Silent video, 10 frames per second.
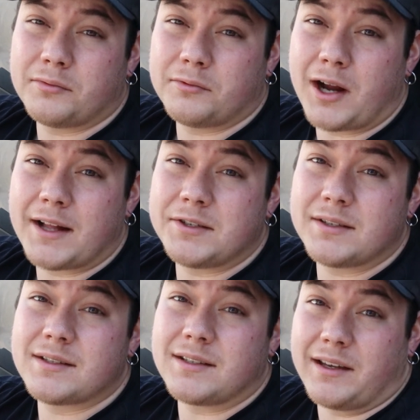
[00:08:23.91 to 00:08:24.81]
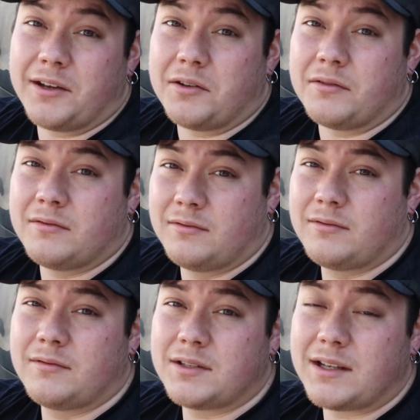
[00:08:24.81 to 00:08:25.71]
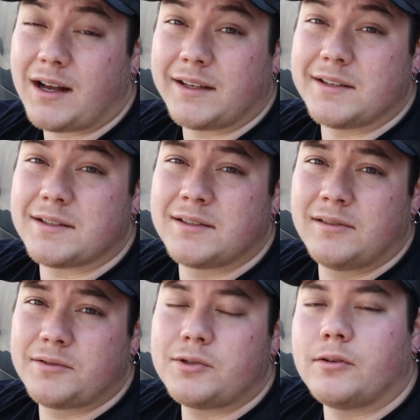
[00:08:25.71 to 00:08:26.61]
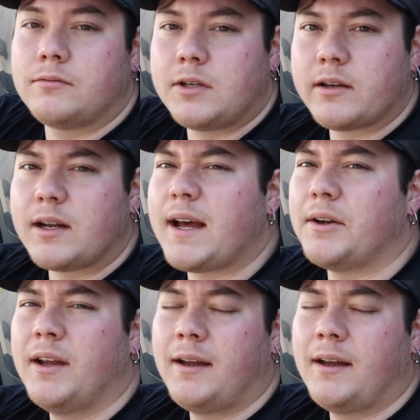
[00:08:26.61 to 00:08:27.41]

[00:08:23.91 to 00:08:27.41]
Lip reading: ratchets and sockets. So check it out.